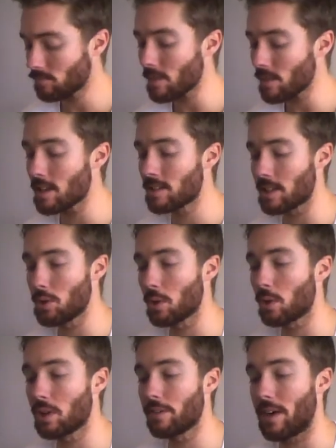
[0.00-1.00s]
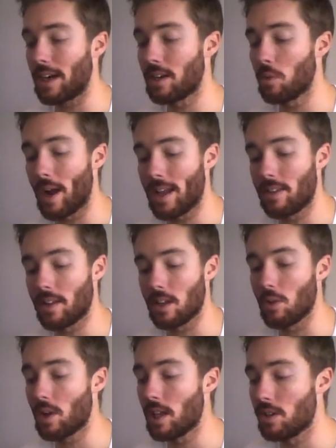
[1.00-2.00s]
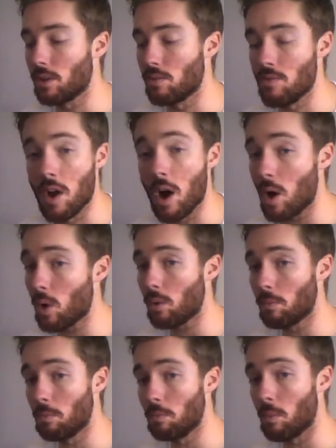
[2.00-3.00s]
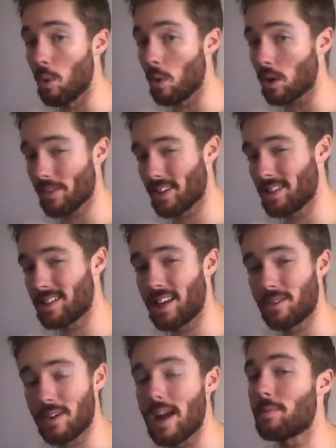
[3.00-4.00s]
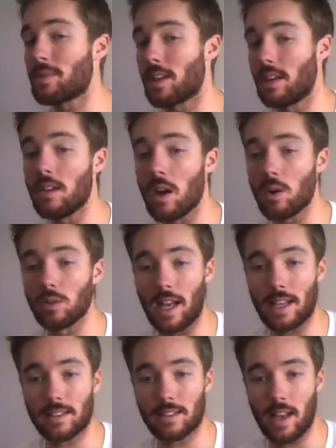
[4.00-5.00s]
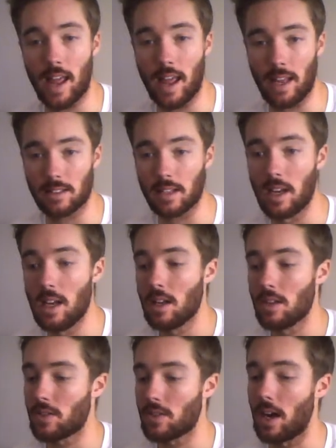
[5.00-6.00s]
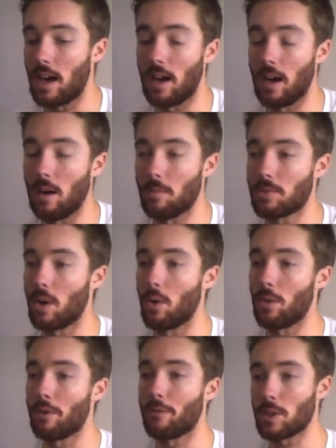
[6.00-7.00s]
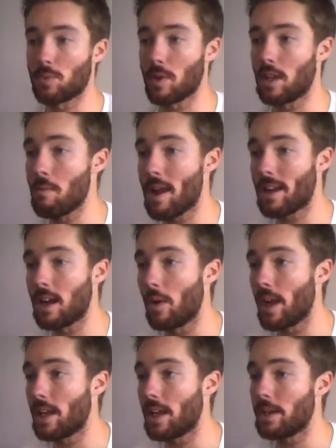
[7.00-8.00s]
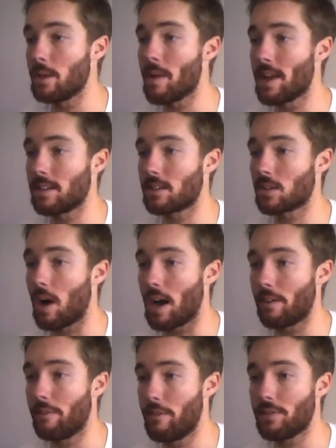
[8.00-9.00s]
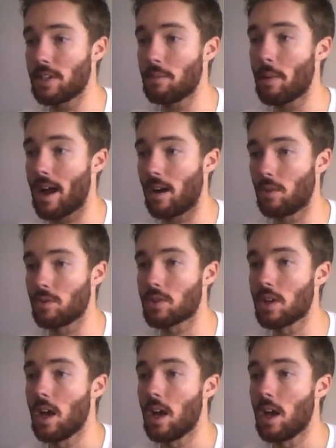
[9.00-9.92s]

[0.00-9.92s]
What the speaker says: is that you're going to find a weight that you can do no more than 10 reps and no less than 8. So the first week you may go in and you may squat 50 pounds